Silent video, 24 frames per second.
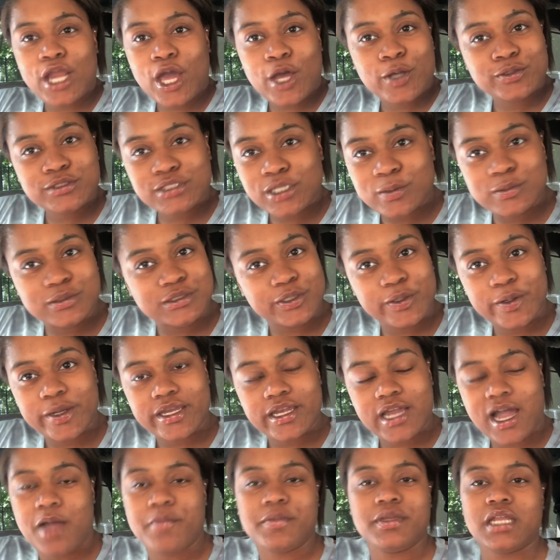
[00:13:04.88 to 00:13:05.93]
know, don't do
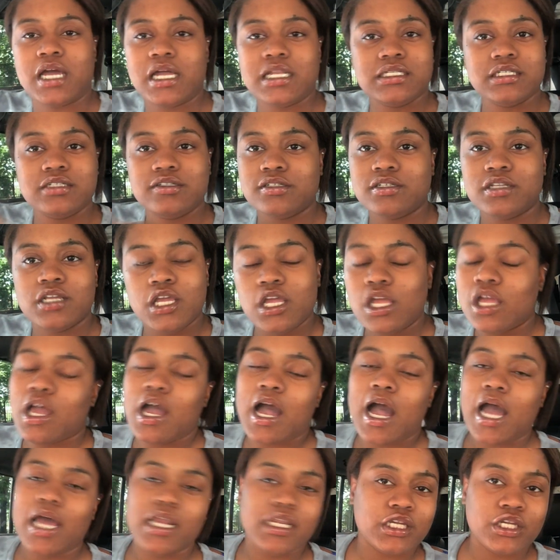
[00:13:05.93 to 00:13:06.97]
it. I mean, I didn't
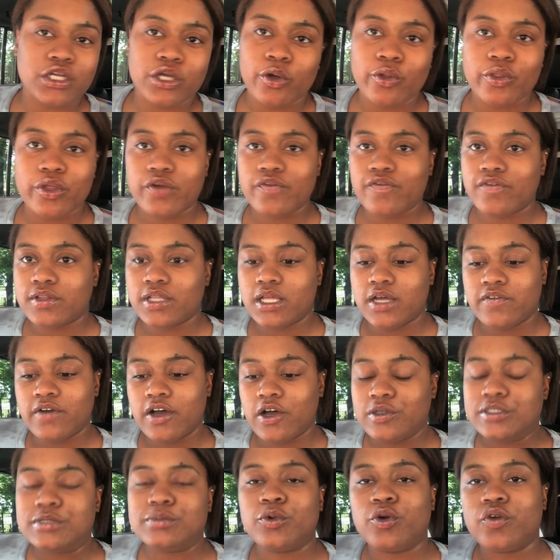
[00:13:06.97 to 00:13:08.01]
go there for love.
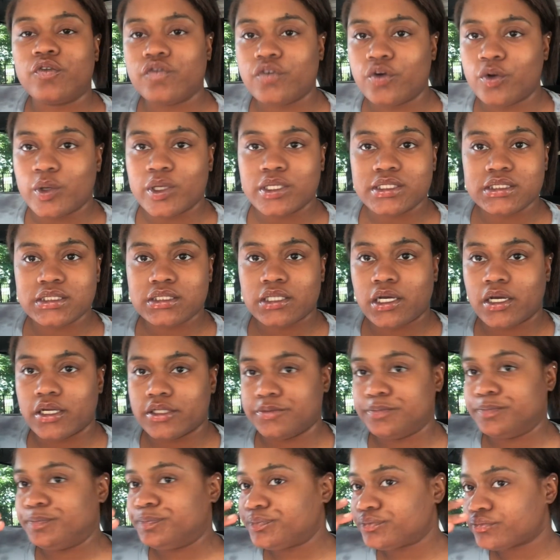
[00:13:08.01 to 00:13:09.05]
I was more focused
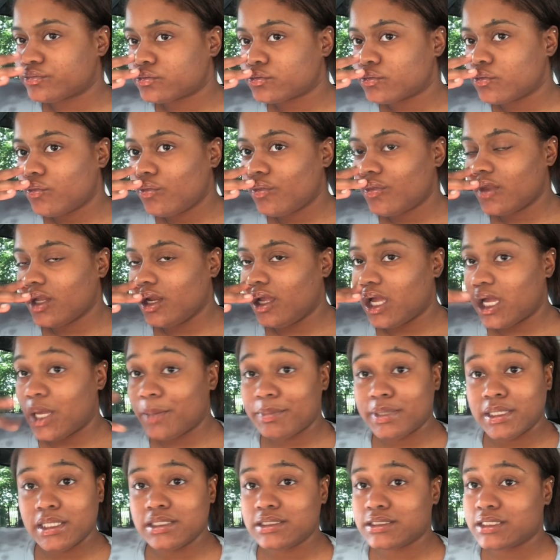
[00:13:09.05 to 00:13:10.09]
on
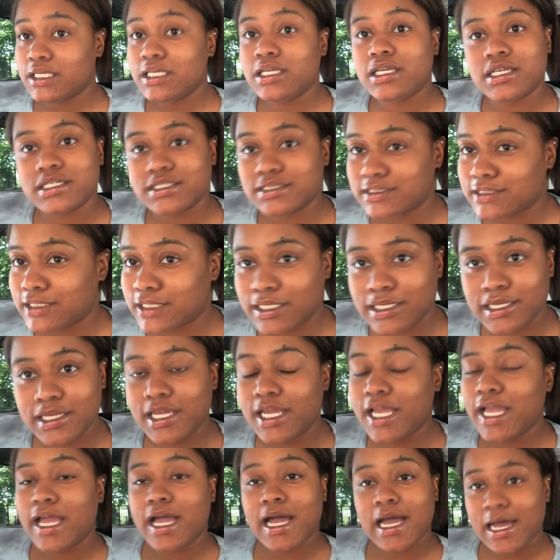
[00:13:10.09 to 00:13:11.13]
PT because
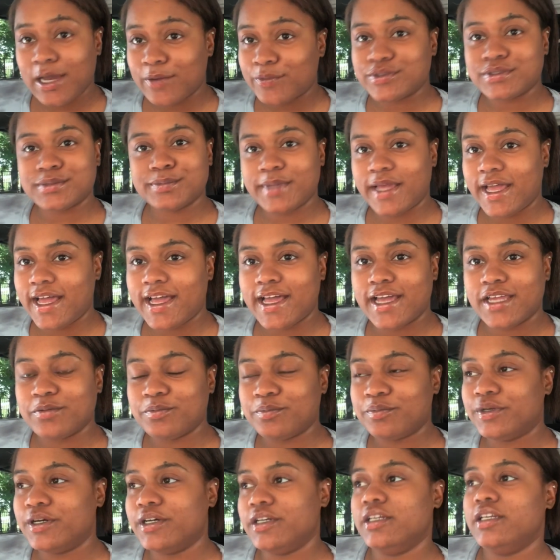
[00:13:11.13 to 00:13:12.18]
I was
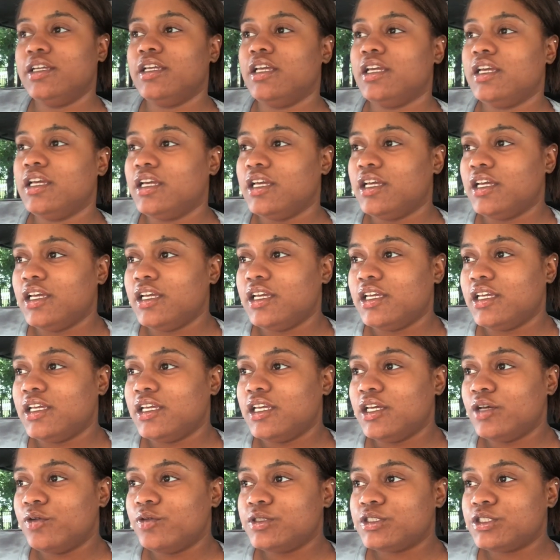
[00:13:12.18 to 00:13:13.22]
bad, but
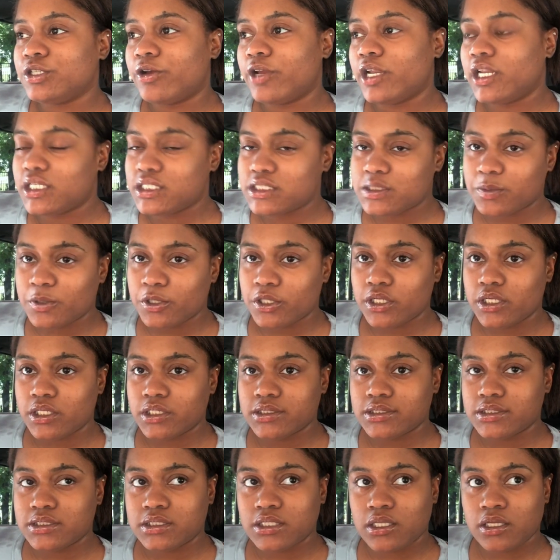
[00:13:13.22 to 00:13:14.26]
it was a great
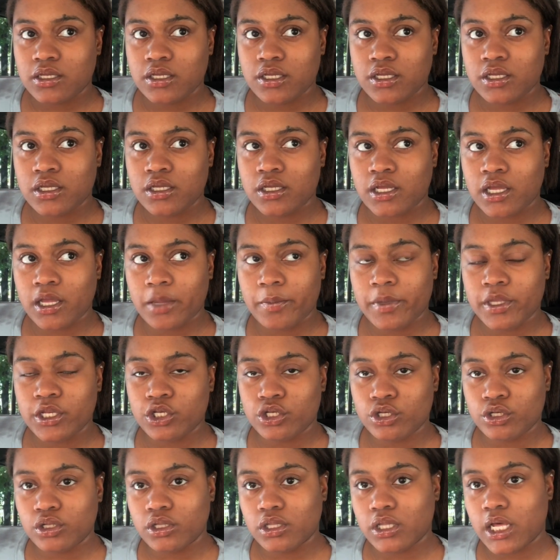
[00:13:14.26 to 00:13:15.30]
experience. I met a
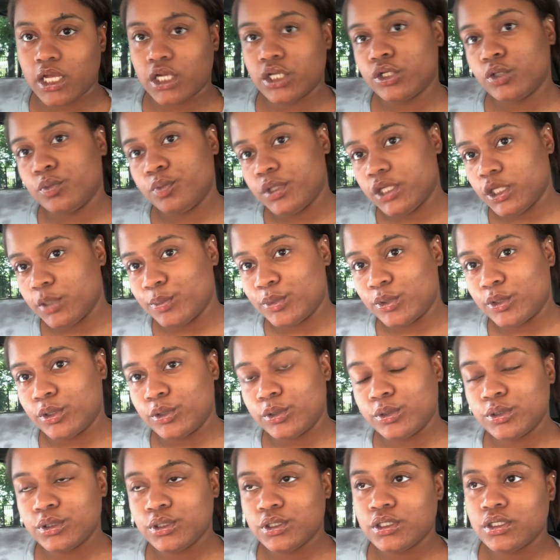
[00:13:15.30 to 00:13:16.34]
lot of new
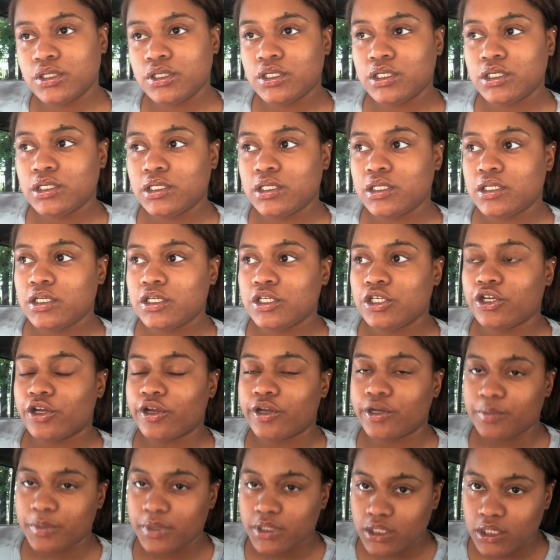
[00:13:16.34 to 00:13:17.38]
people. You're
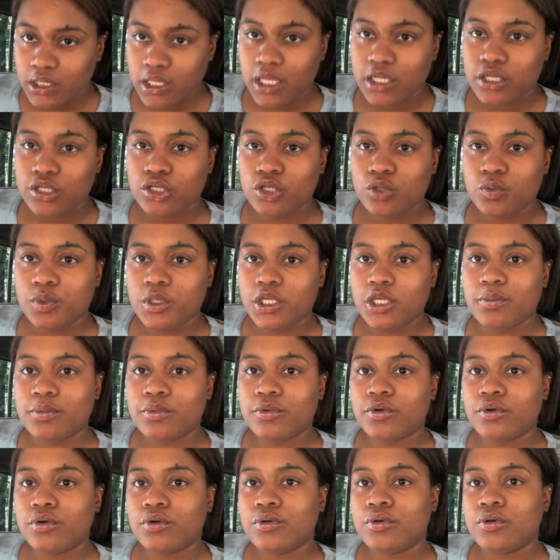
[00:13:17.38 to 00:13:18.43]
gonna meet a lot of new
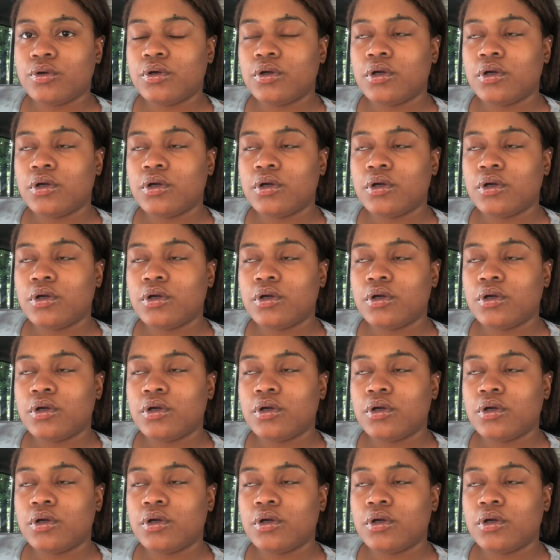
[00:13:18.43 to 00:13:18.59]
people.